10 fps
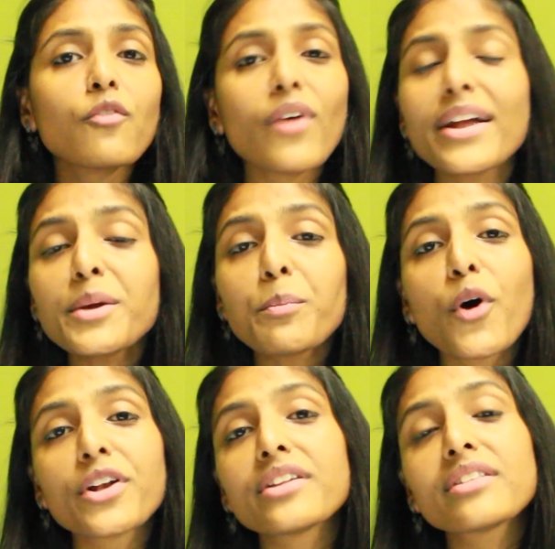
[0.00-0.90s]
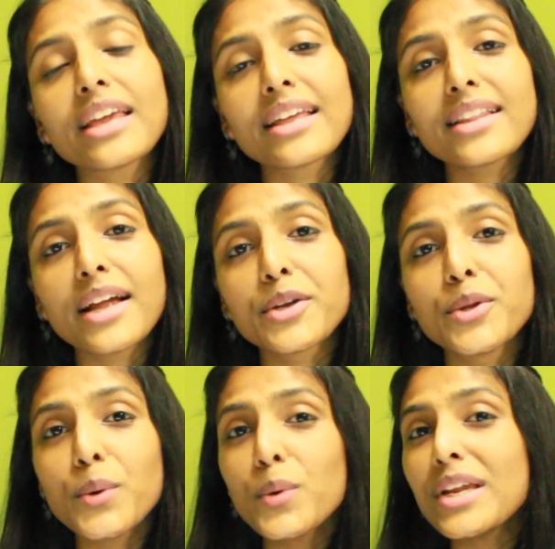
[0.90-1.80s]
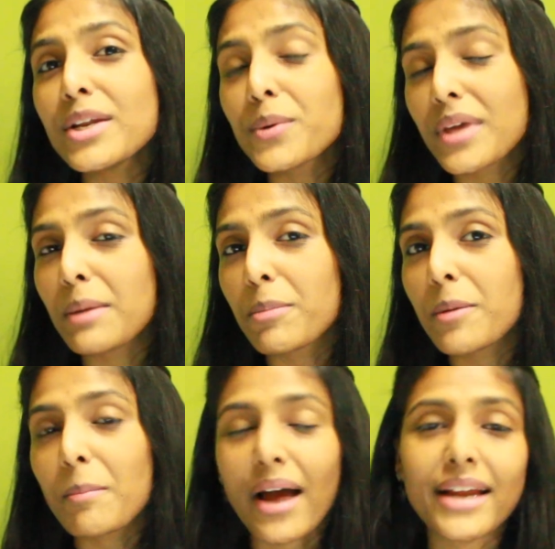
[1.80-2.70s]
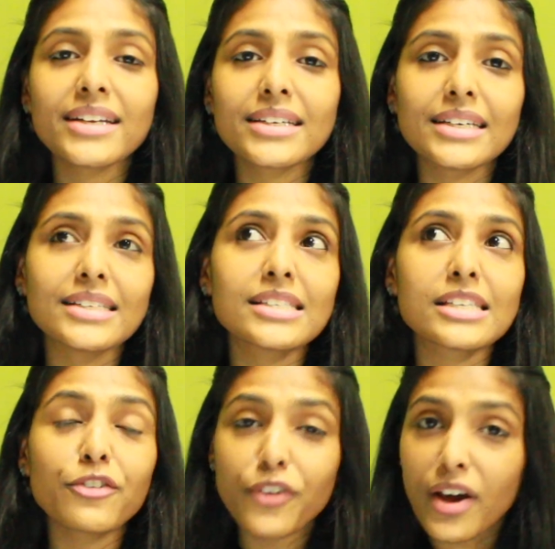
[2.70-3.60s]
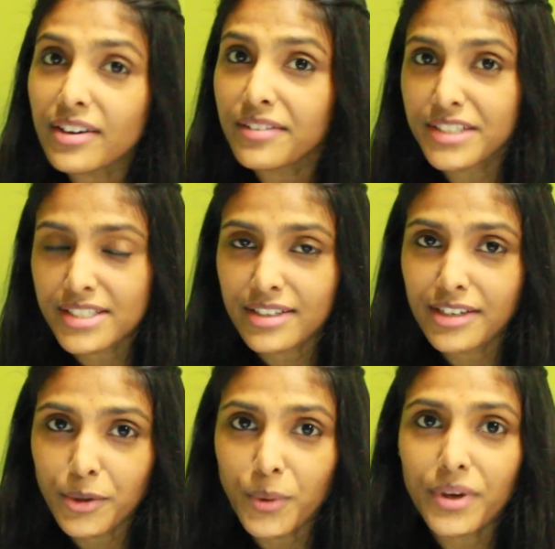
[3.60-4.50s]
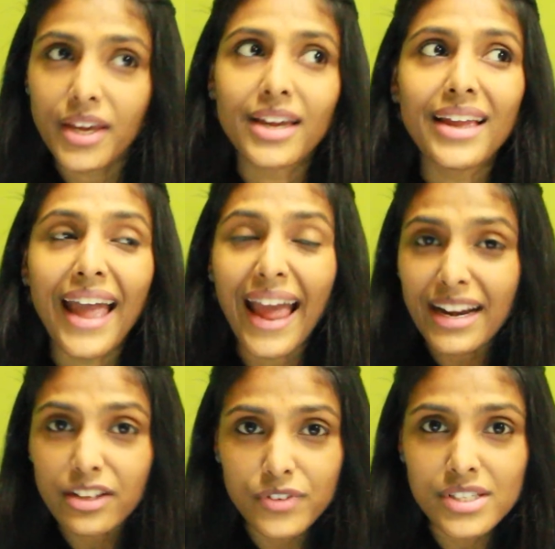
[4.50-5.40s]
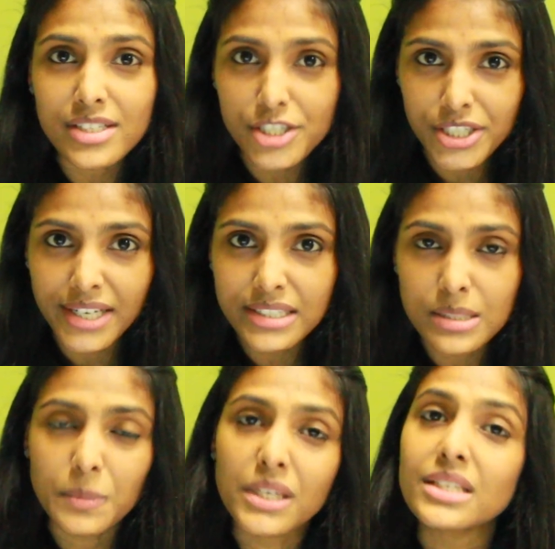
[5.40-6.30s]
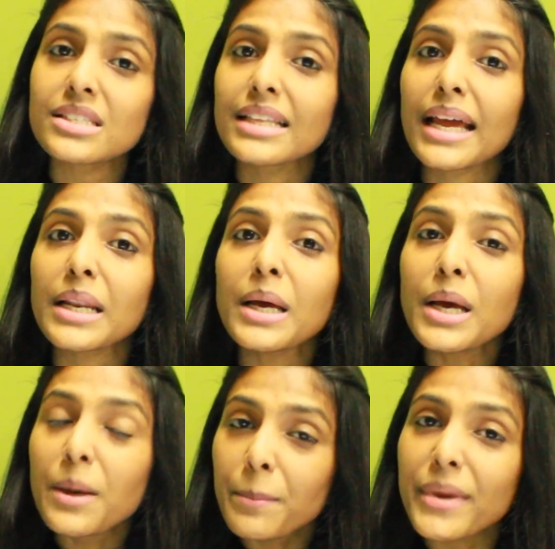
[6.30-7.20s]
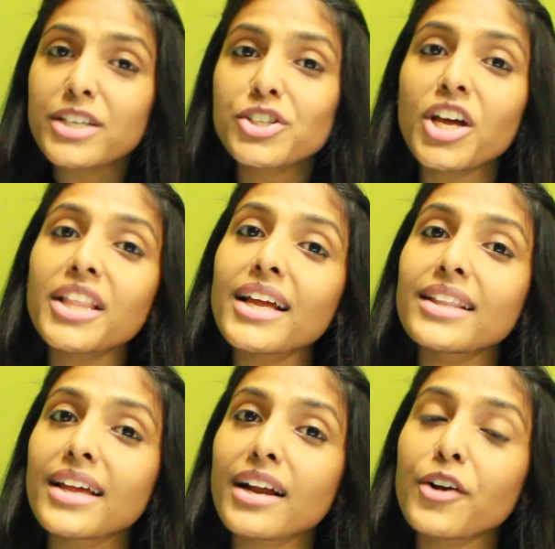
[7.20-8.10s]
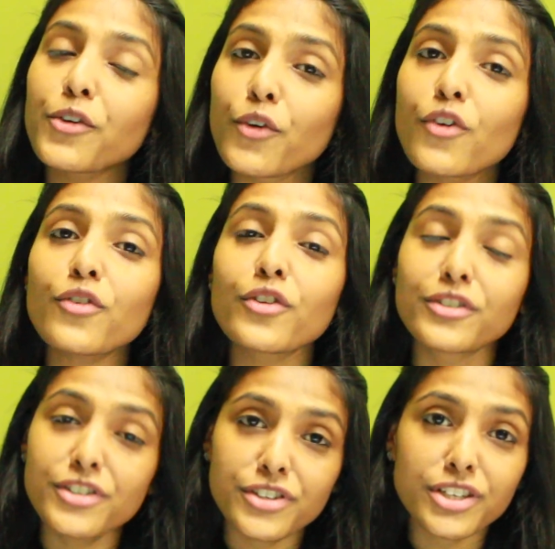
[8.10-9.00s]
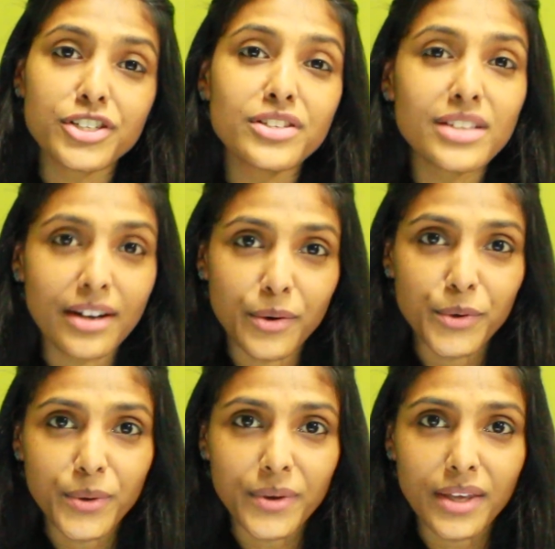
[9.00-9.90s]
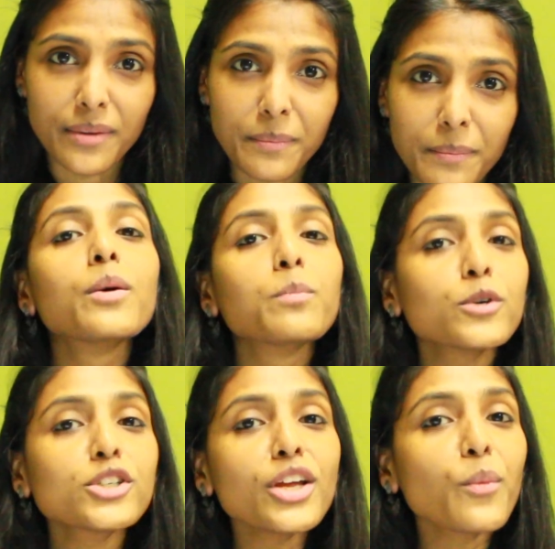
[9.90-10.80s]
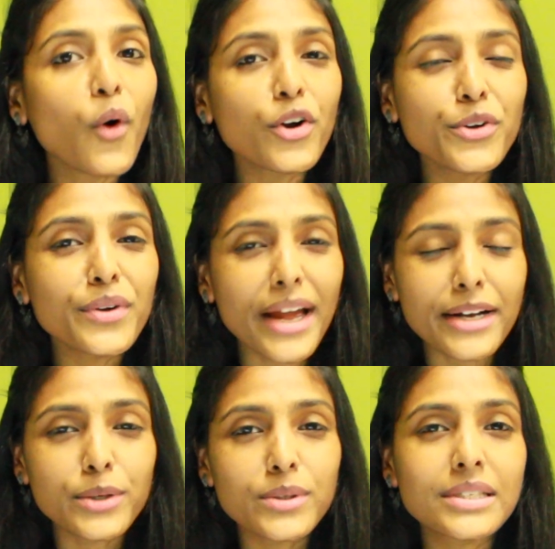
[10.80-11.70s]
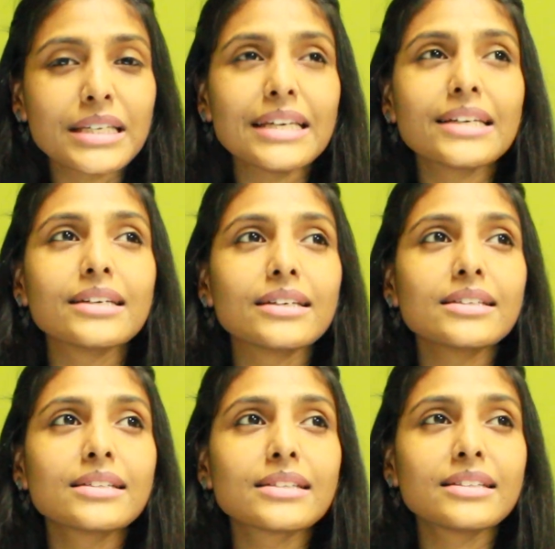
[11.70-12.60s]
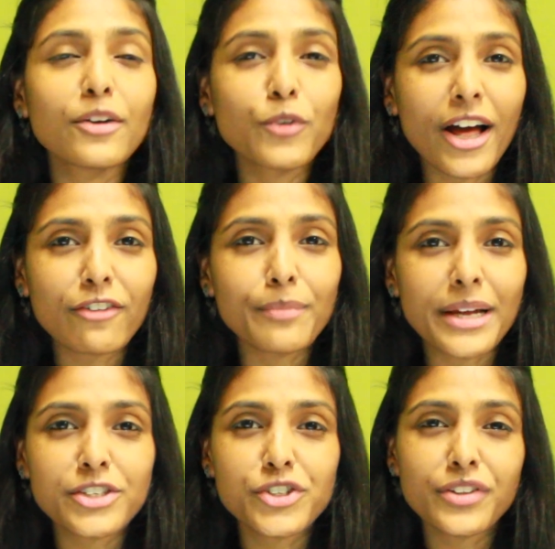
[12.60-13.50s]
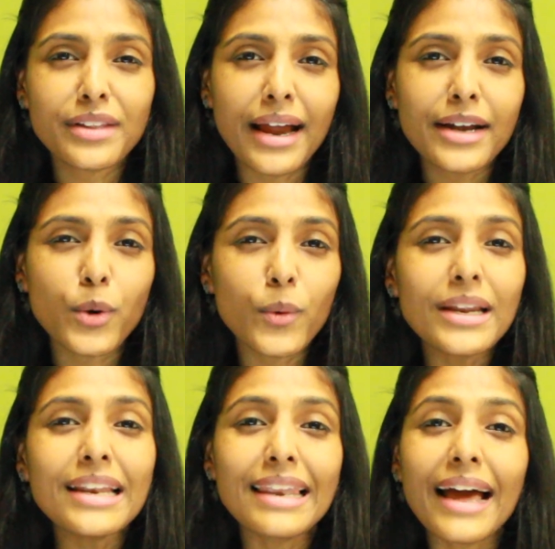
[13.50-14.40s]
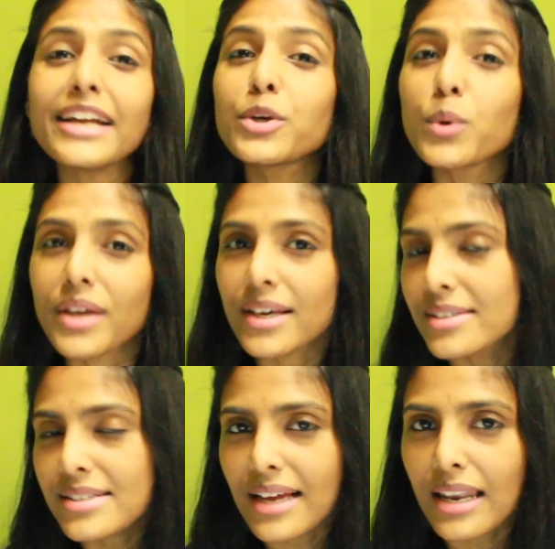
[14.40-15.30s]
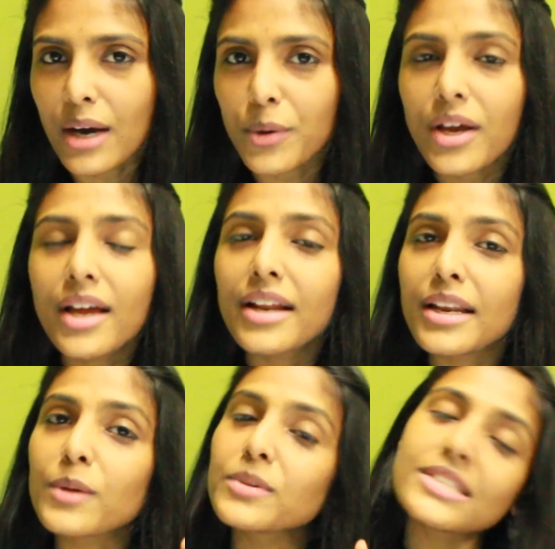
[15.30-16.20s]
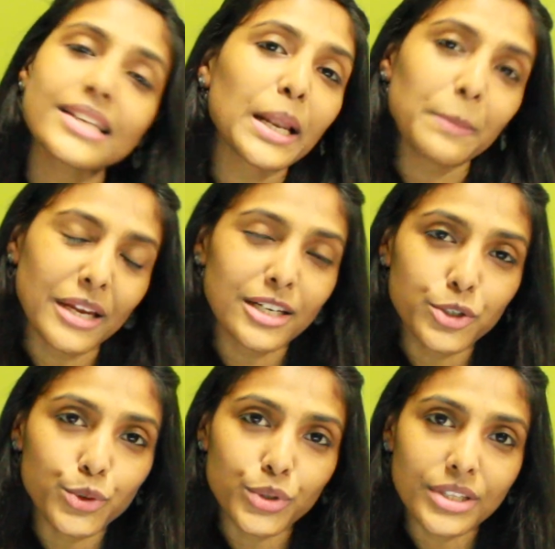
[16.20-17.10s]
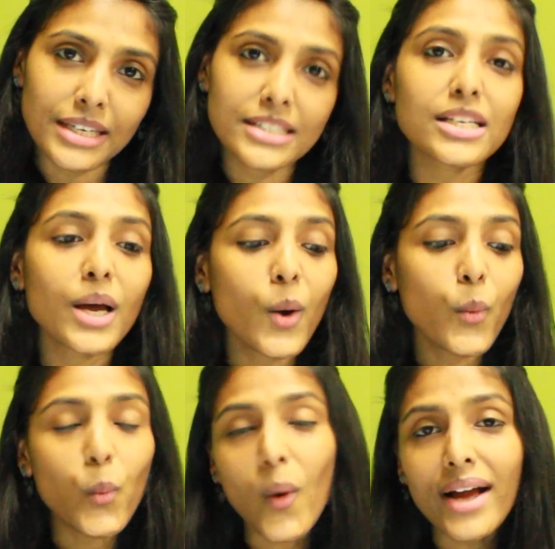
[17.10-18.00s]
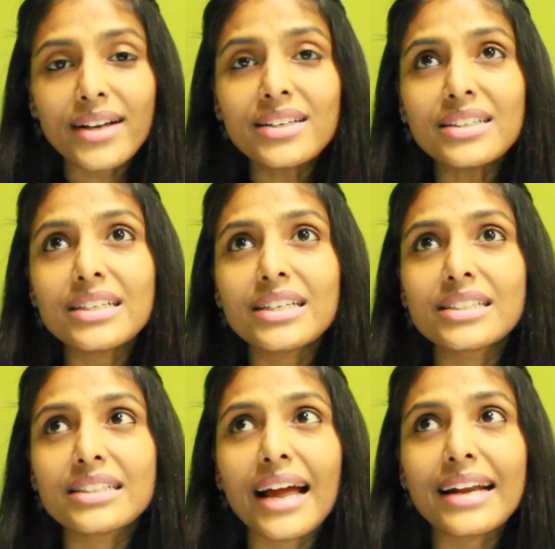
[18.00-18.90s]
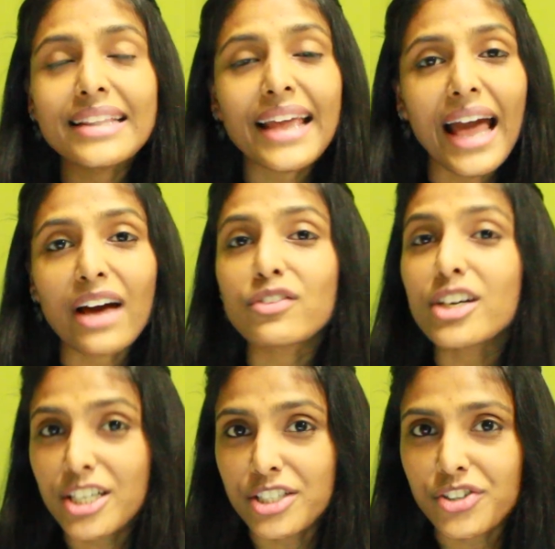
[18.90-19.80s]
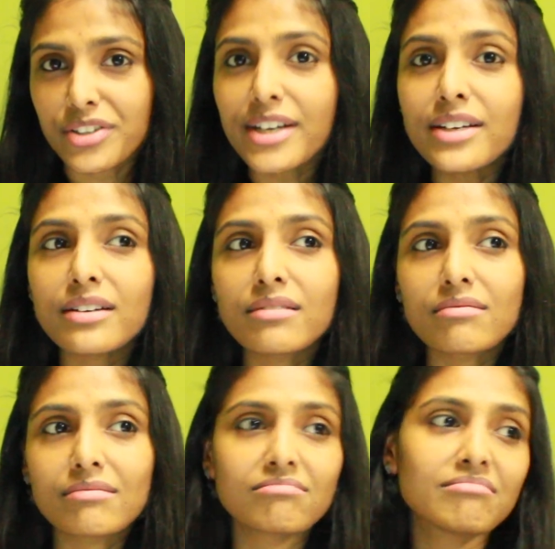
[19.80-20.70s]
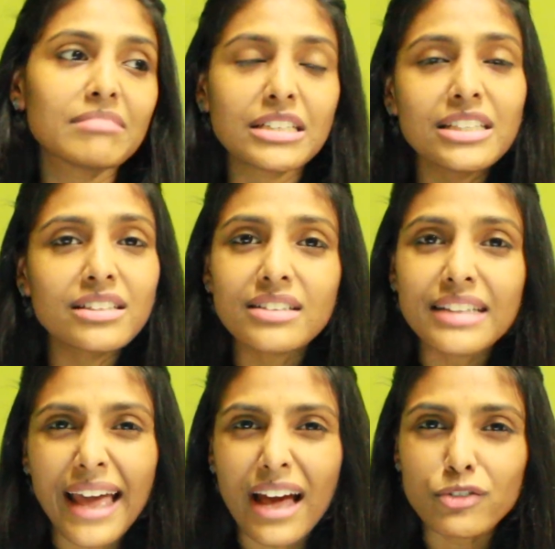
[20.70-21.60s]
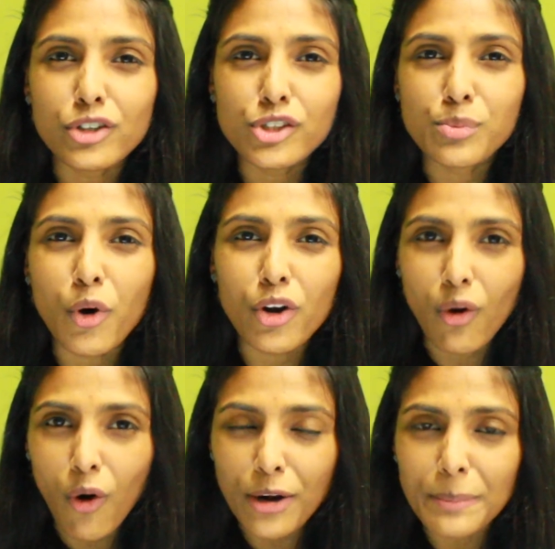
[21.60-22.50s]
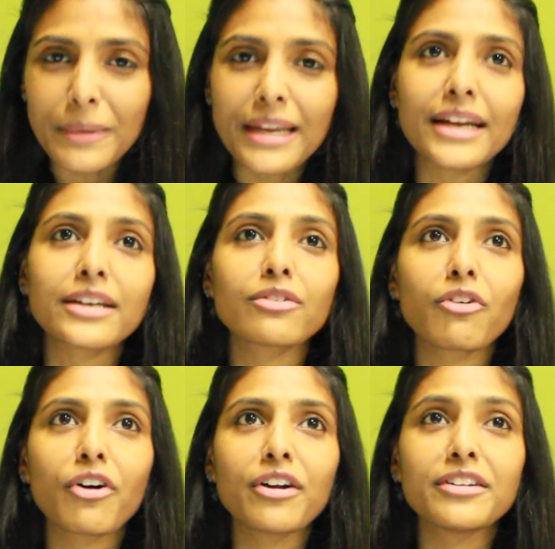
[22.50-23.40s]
One important thing that you need to keep in mind is if you are interested in cooking and if it's a shared space, then make sure that there are no restrictions around cooking. Mostly what you get to see is they would have mentioned that only light cooking is allowed. Now this can mean two things. One is that they have a kitchenette. Either they have a small hot plate or